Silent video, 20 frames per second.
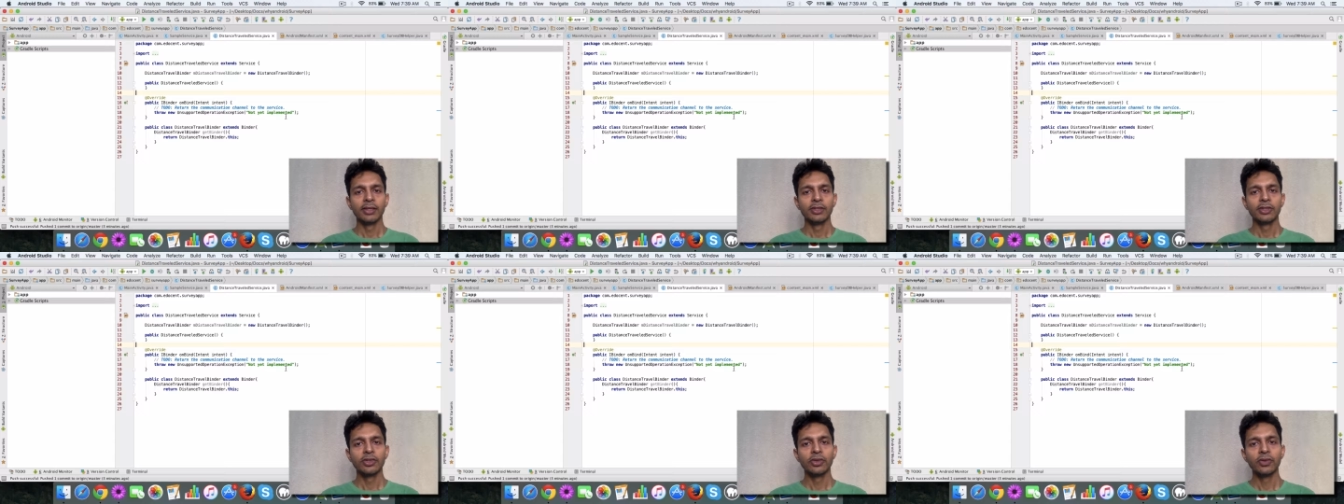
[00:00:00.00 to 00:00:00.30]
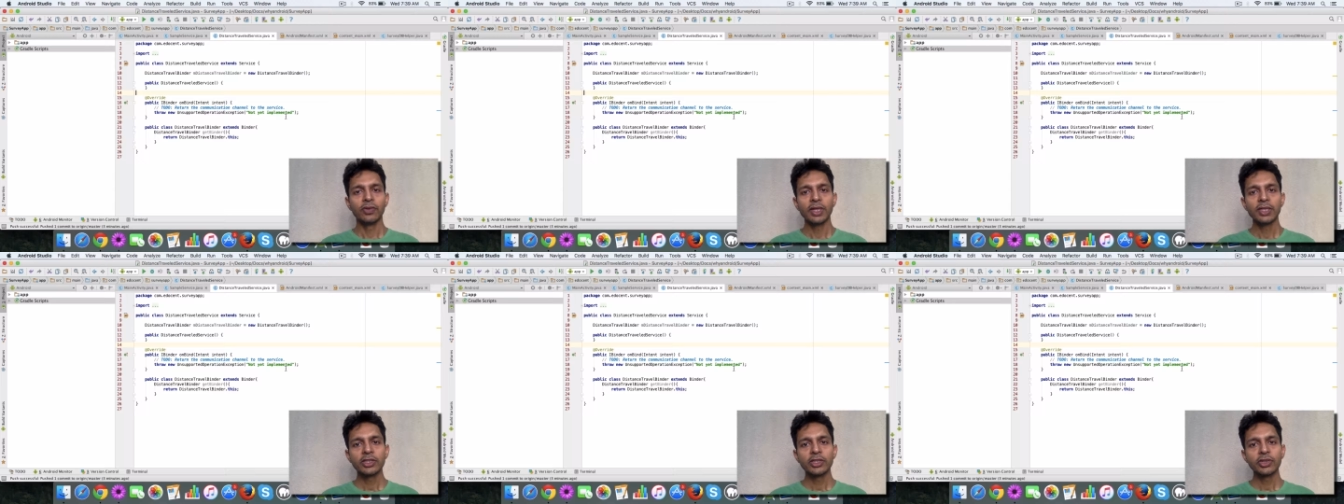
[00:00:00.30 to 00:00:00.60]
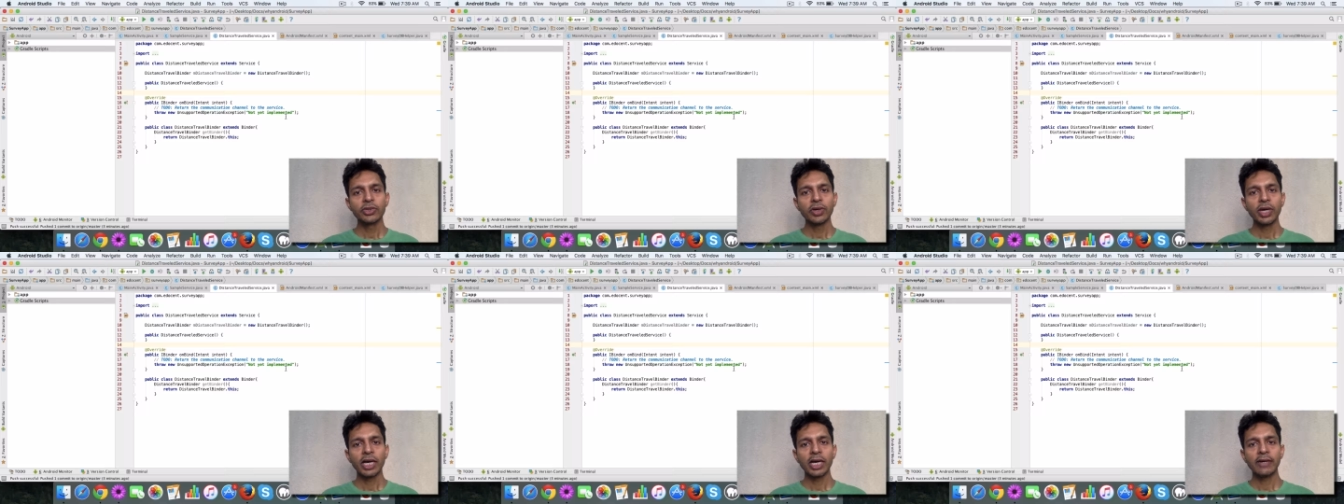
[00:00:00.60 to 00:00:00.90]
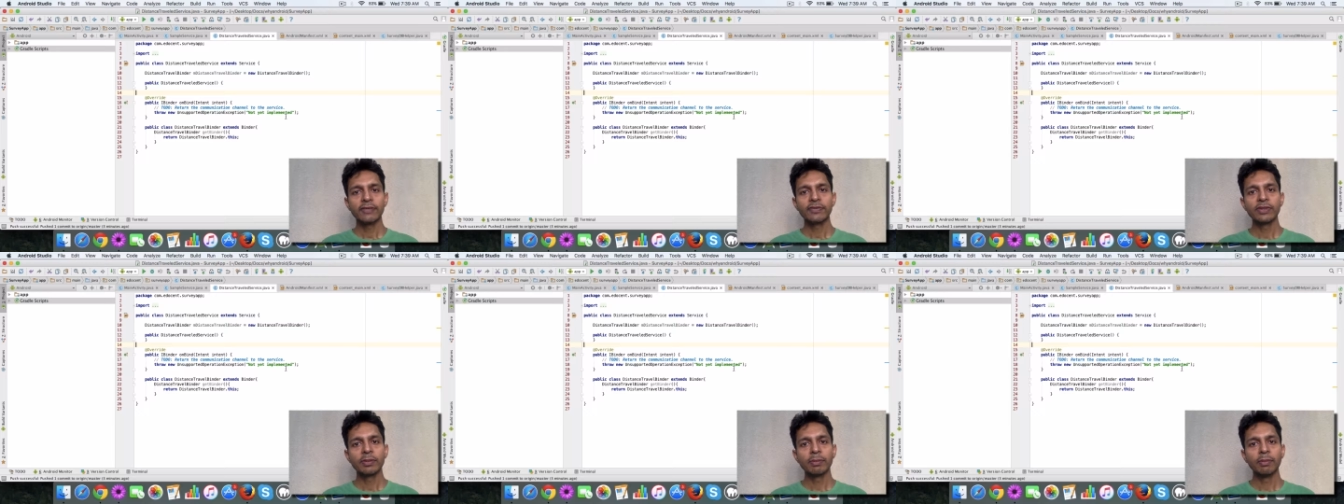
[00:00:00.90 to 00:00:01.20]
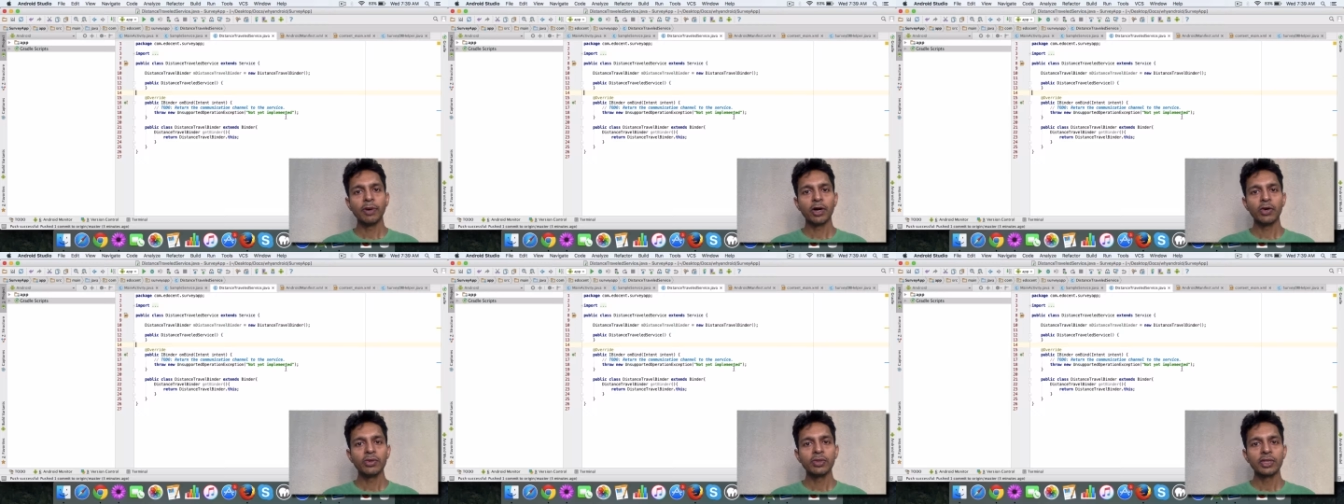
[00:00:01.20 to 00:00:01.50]
So once you have the
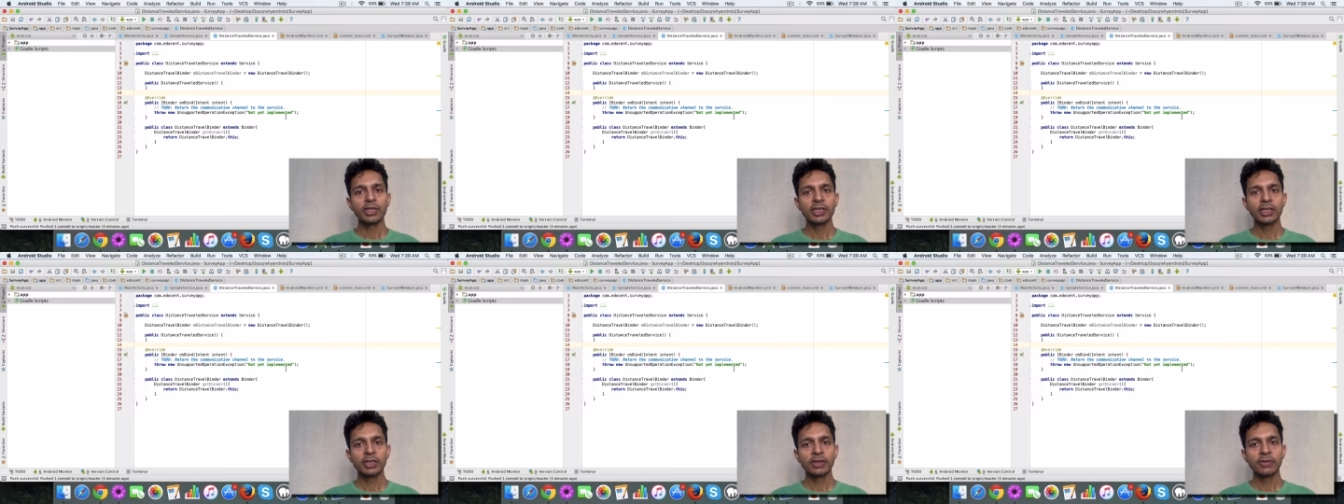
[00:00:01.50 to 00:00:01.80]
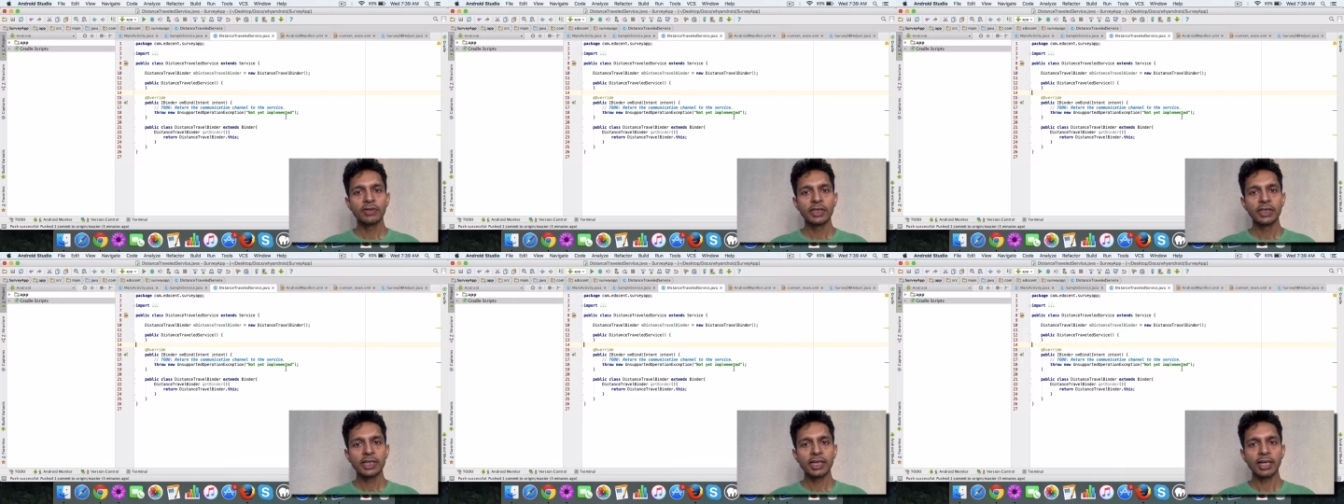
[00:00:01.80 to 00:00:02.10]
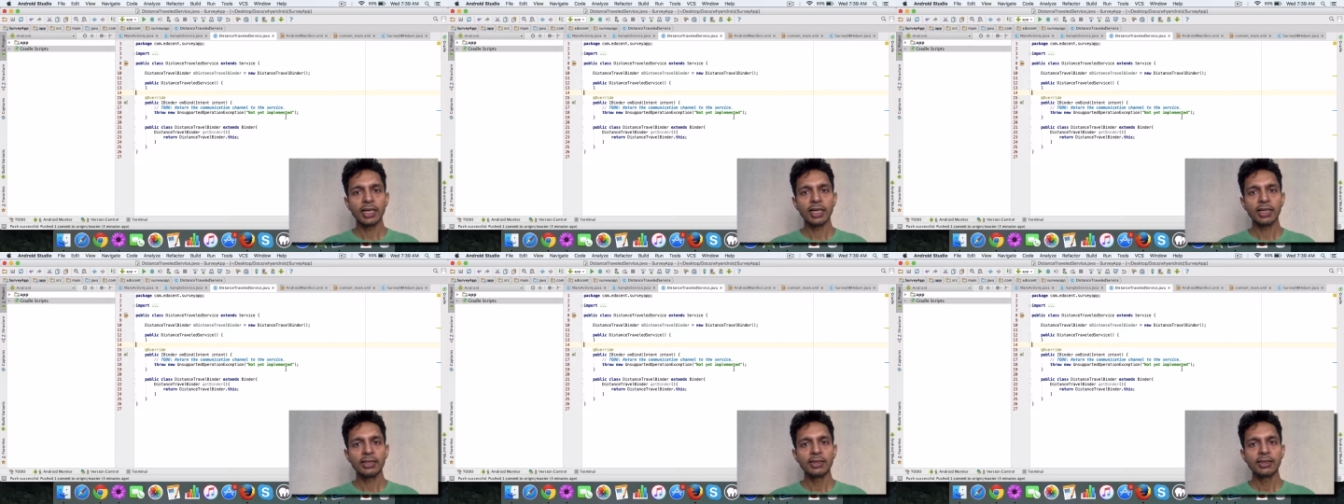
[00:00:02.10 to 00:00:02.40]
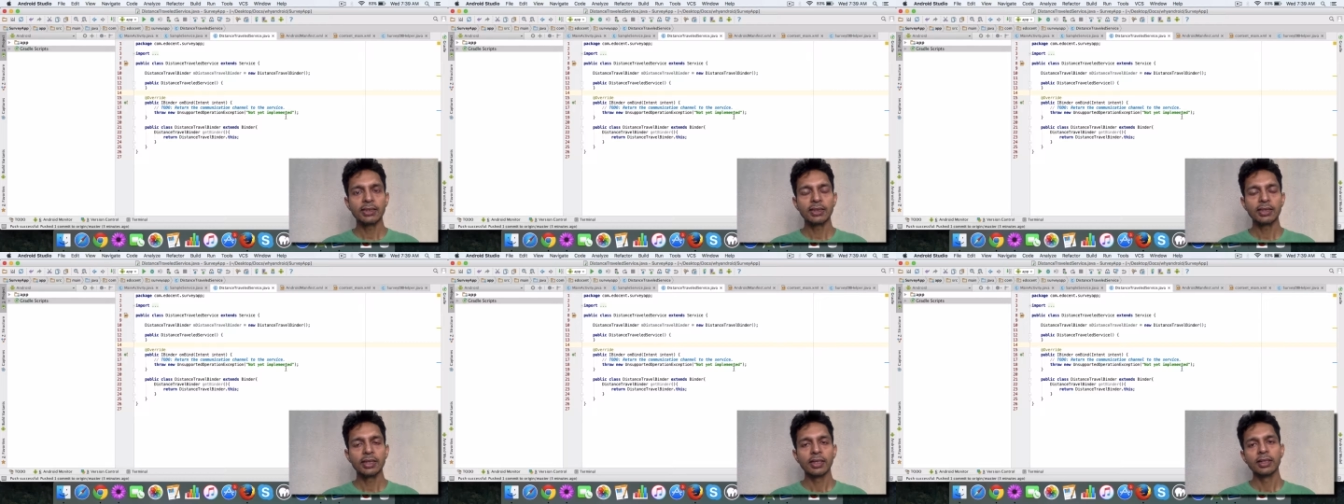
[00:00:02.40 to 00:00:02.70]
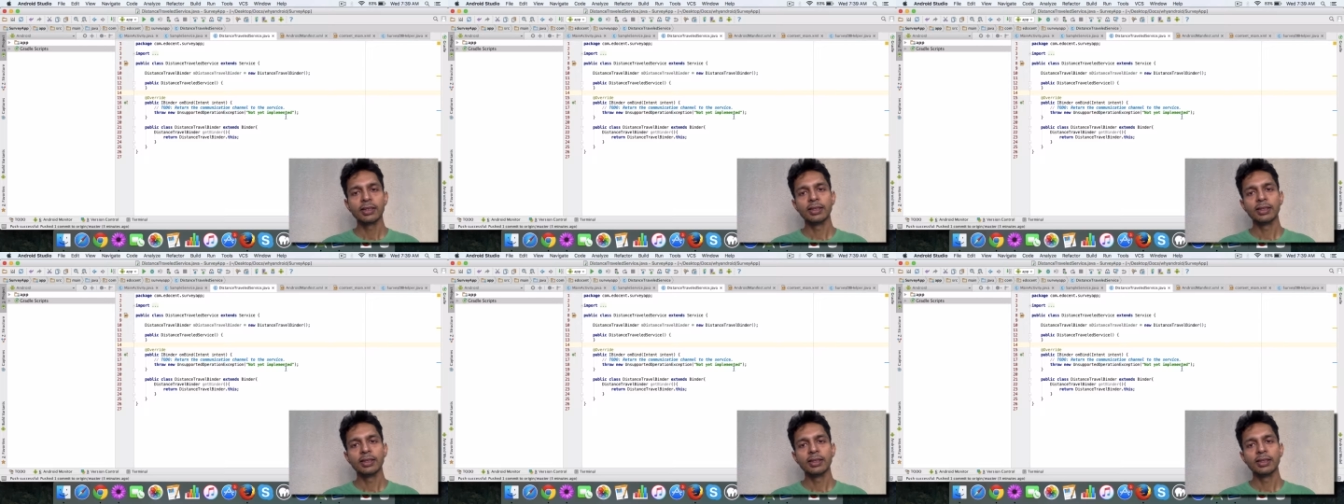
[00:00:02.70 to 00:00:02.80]
bound service class,